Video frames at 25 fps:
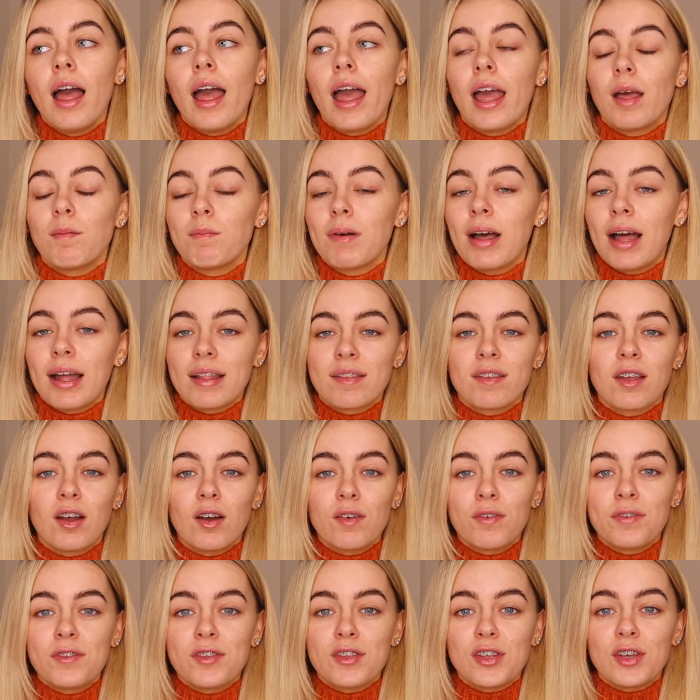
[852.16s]
Hats
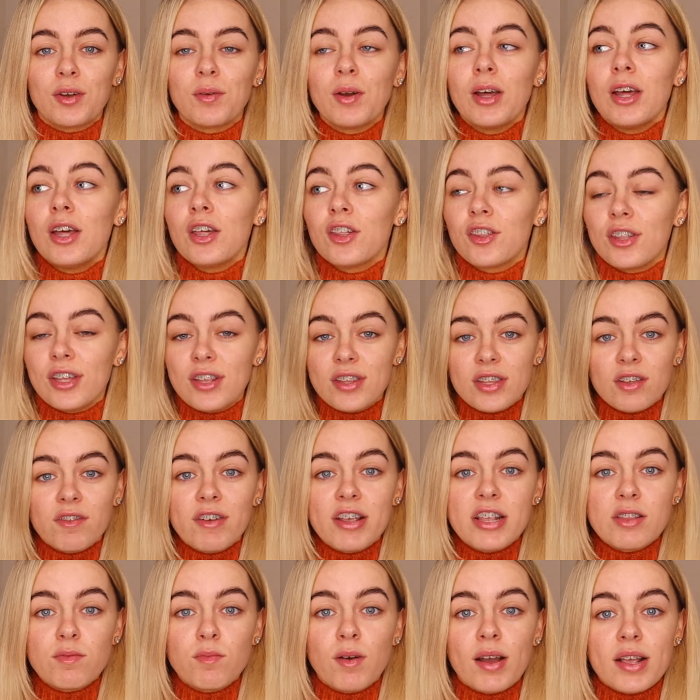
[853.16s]
off to you. She's the
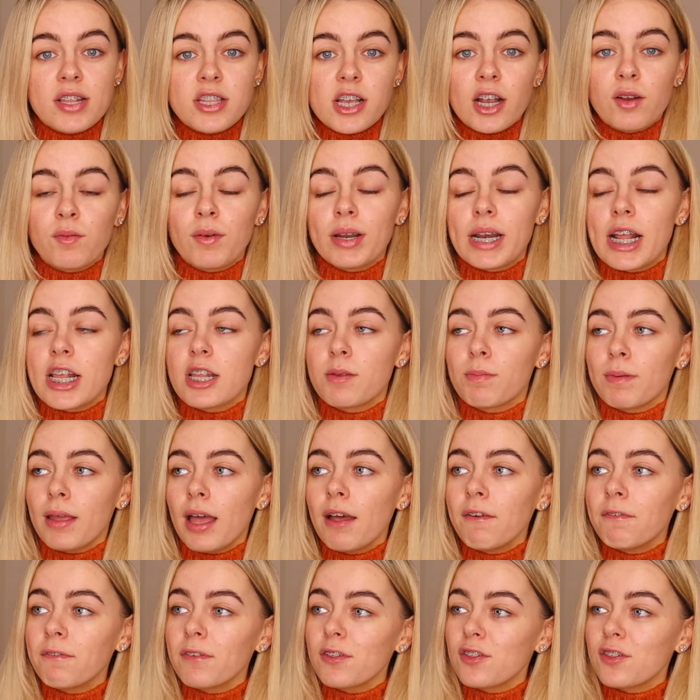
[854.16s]
reason why I started wearing SPF.